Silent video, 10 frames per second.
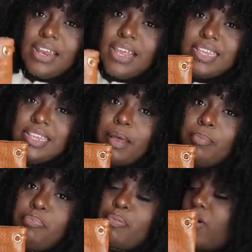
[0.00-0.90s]
This is a
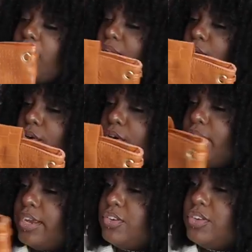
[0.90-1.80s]
bright
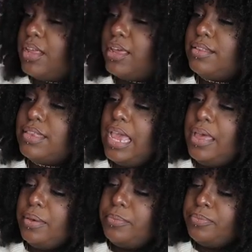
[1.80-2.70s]
orange. Like,
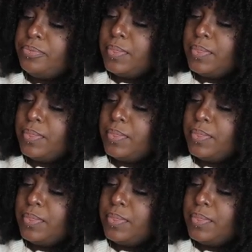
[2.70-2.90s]
damn.